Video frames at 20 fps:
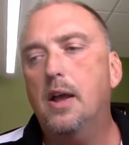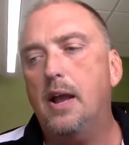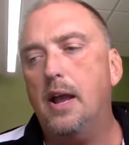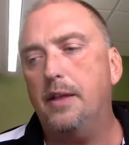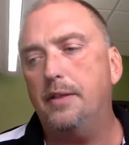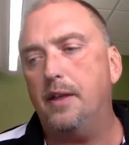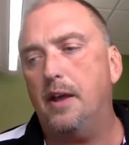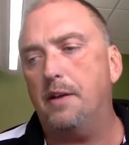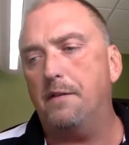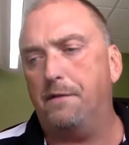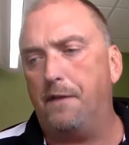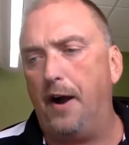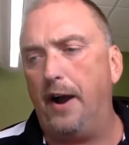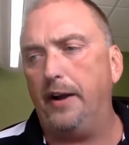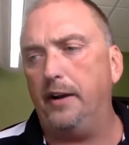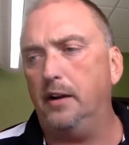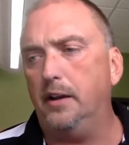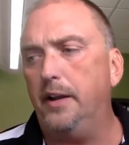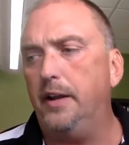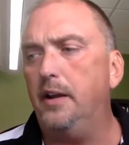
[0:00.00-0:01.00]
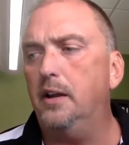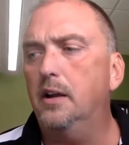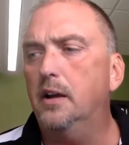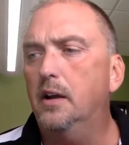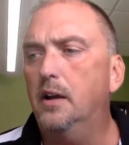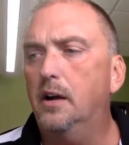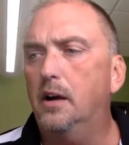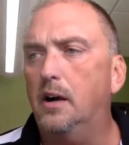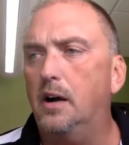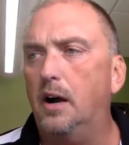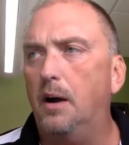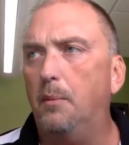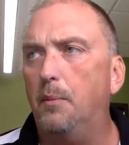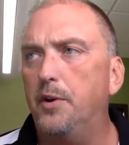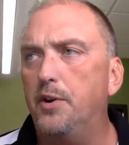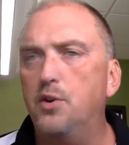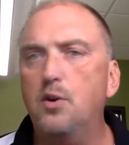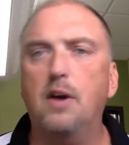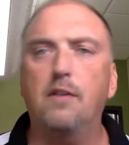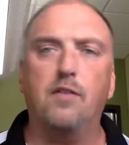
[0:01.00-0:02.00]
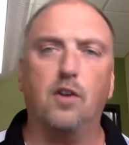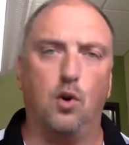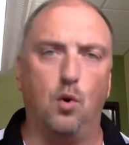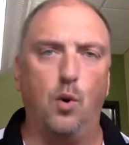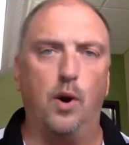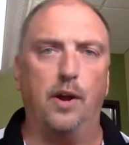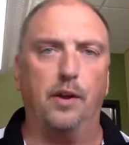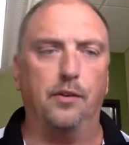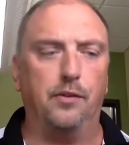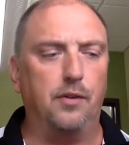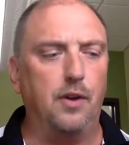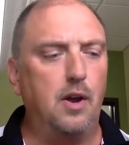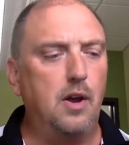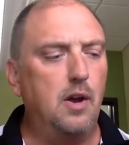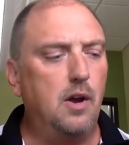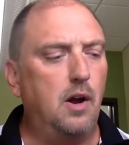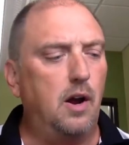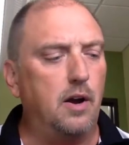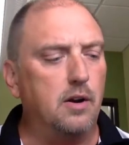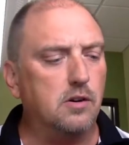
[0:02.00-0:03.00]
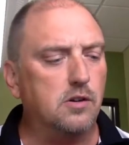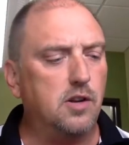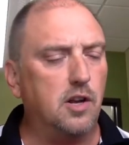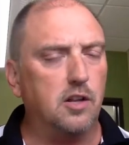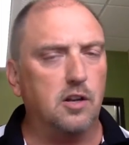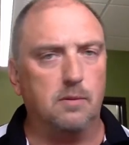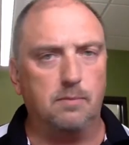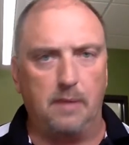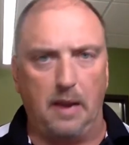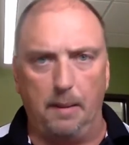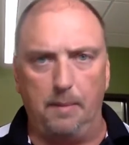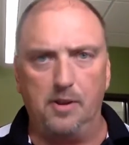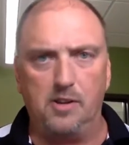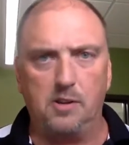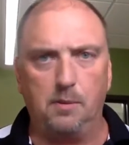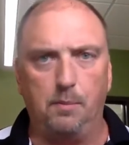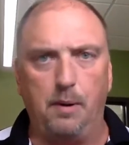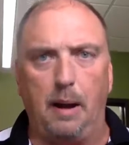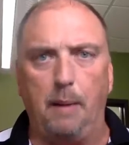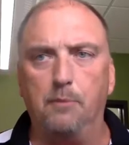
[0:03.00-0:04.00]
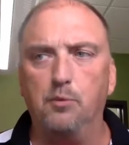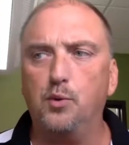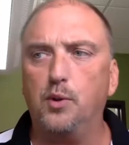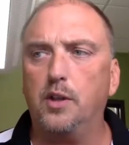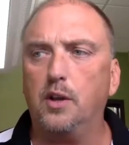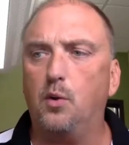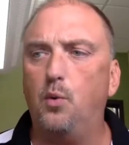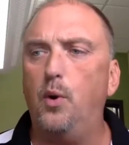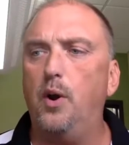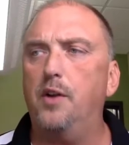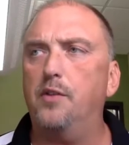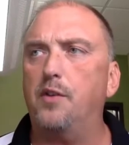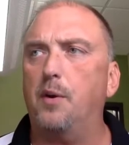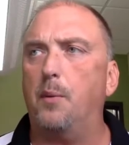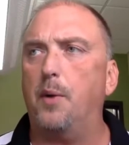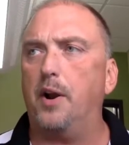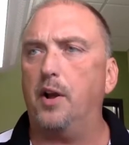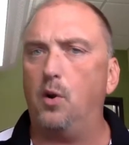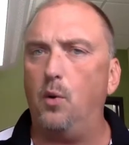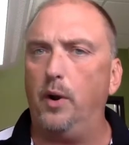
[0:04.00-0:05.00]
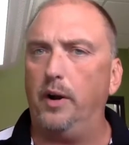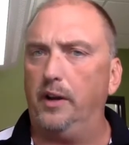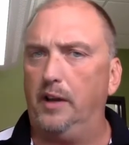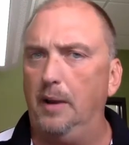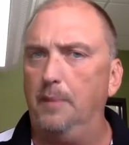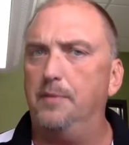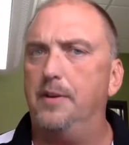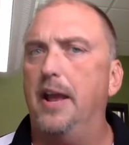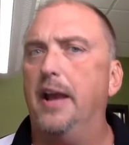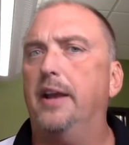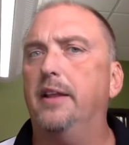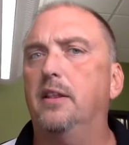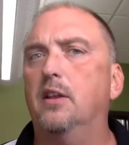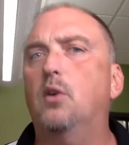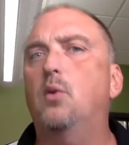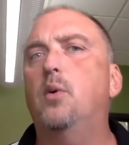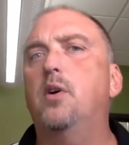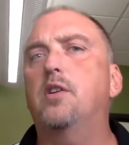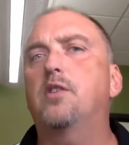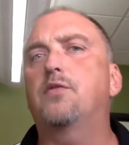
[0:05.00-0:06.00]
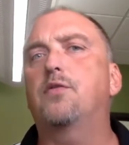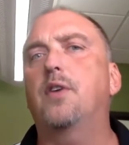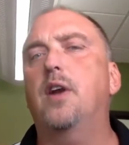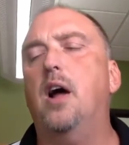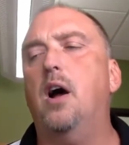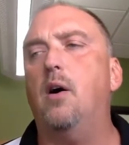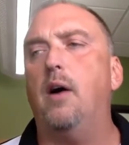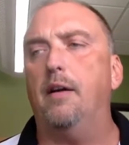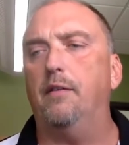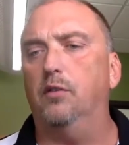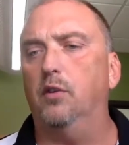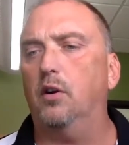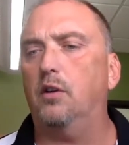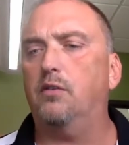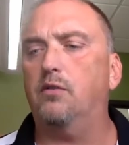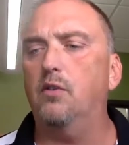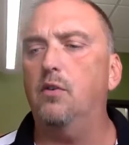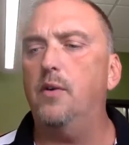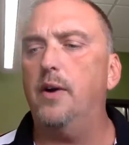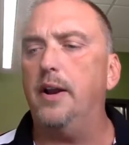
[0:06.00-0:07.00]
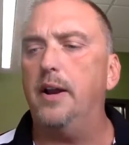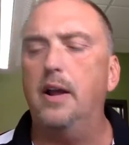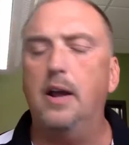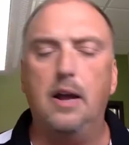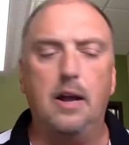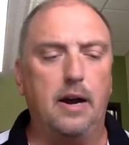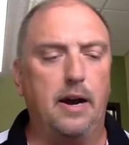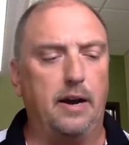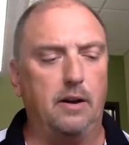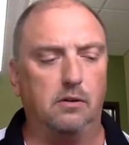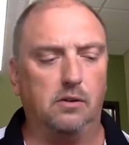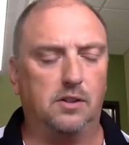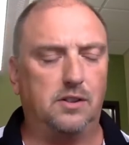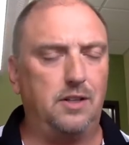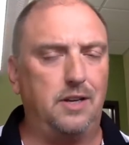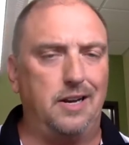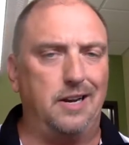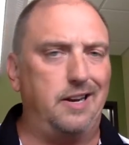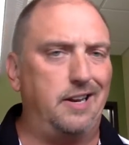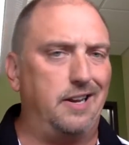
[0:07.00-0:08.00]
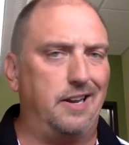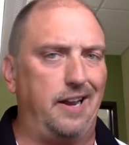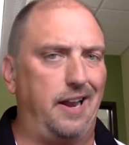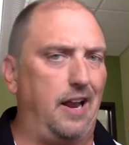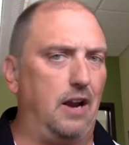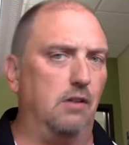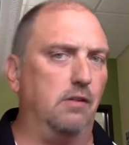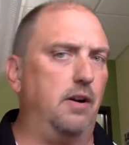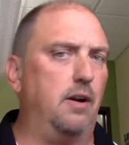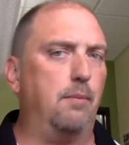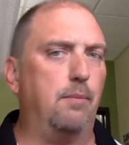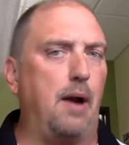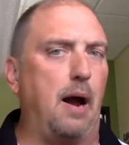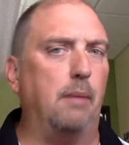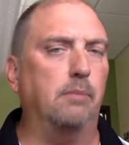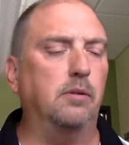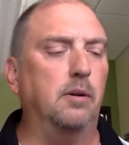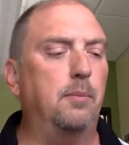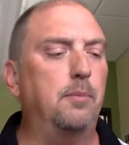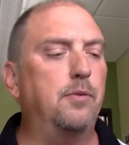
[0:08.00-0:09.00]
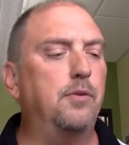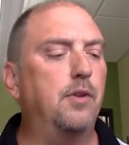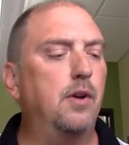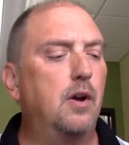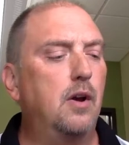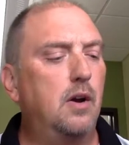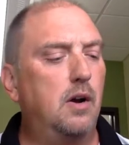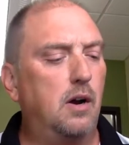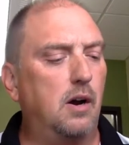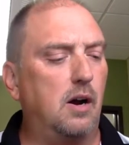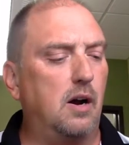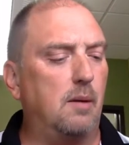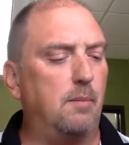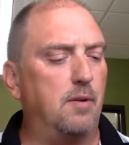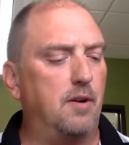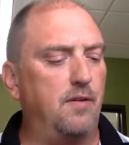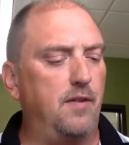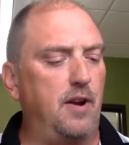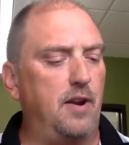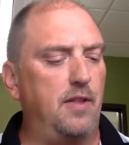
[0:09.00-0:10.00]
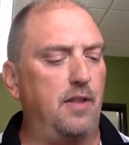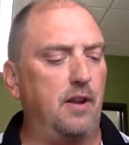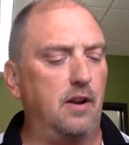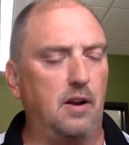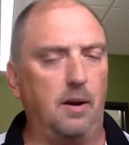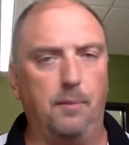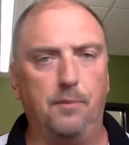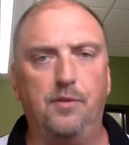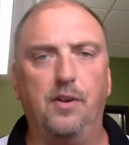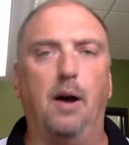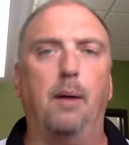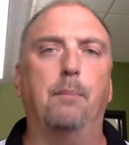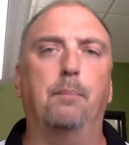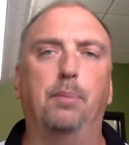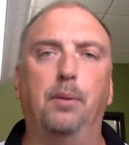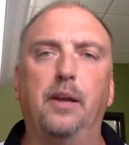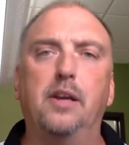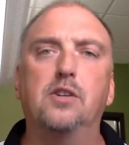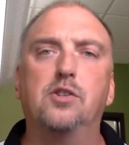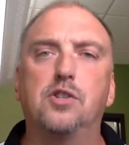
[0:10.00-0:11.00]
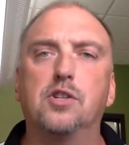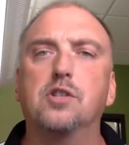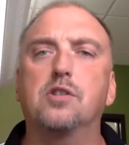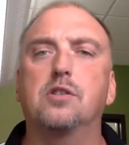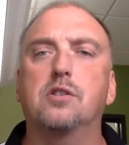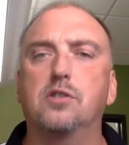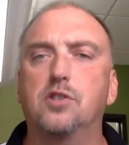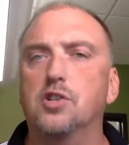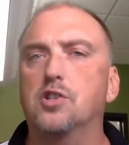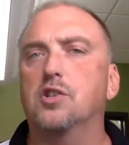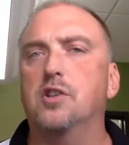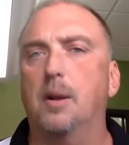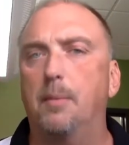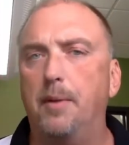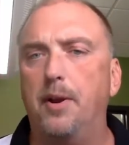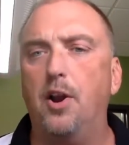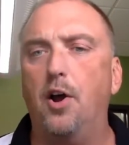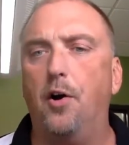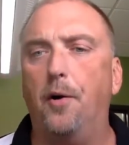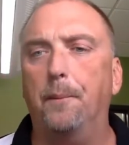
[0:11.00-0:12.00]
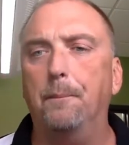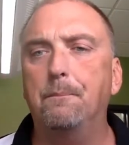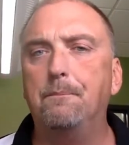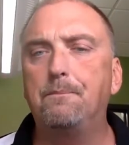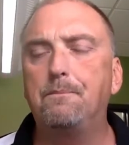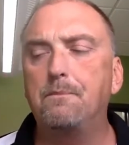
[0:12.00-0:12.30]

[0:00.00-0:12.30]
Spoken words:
And then finally, we do have a quiz. I understand there may be some problems with the quiz. I want to go ahead and keep taking the quiz for now. I've looked through it. I don't see any inherent problems, but if anything comes up, please just let me know.